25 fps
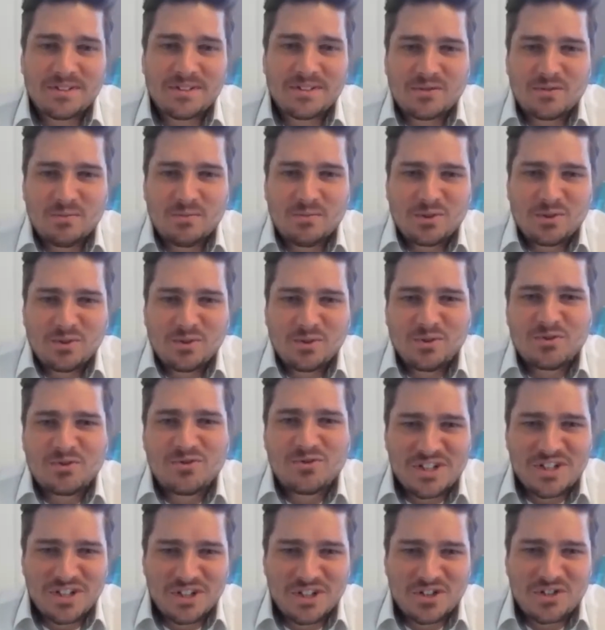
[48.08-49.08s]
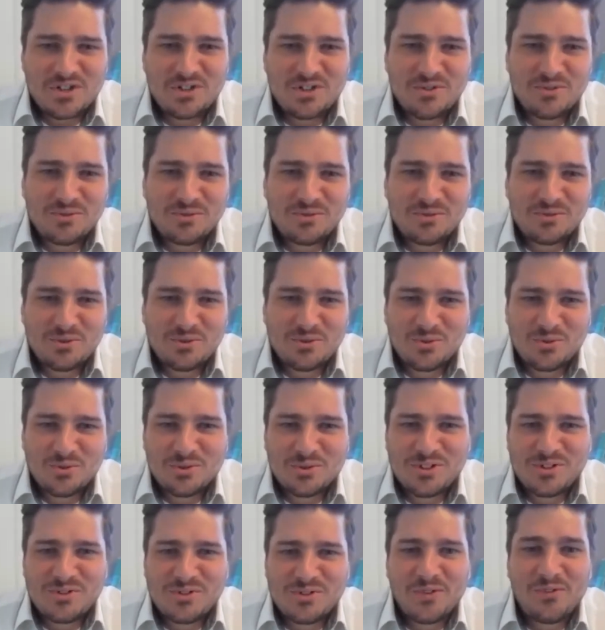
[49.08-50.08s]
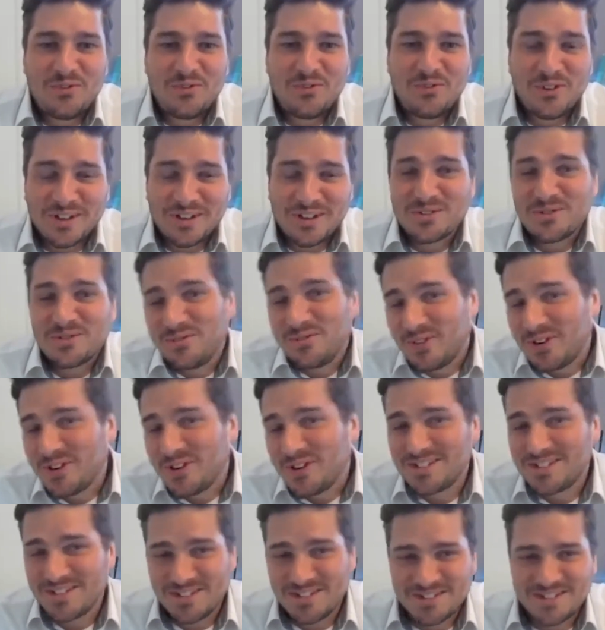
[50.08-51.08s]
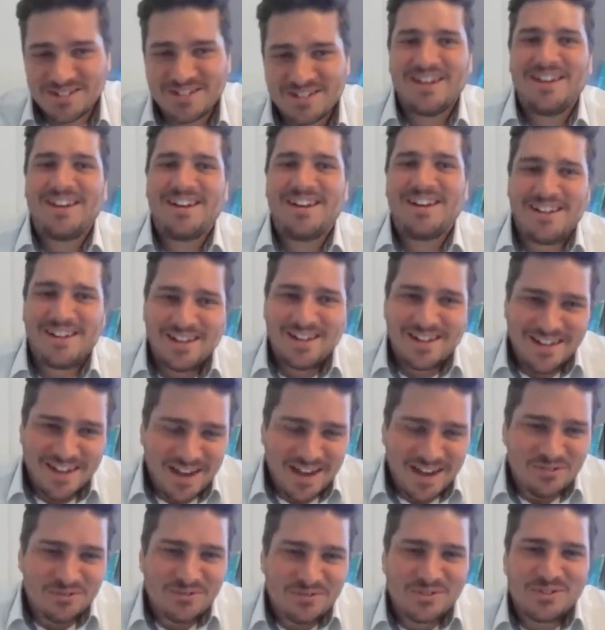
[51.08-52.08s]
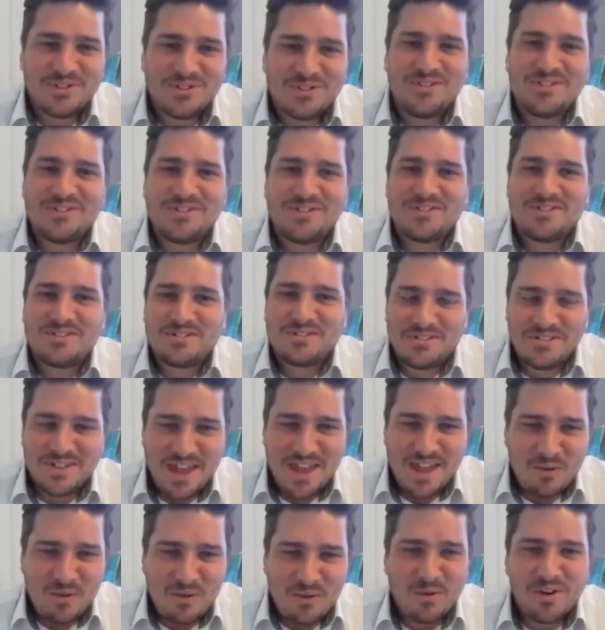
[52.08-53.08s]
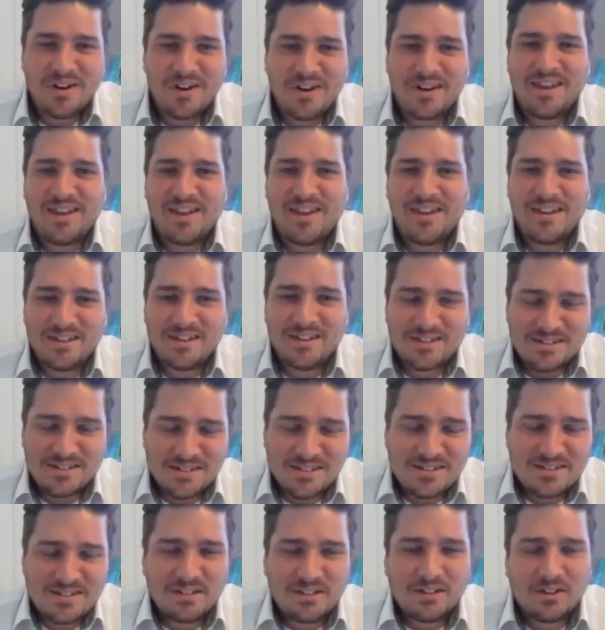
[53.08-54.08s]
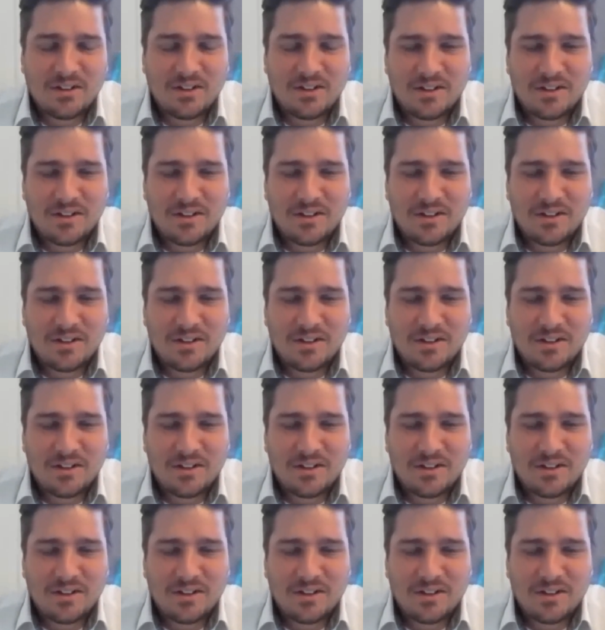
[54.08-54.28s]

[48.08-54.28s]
our business from sort of traditional sources for financial advisors, accountants, networking, existing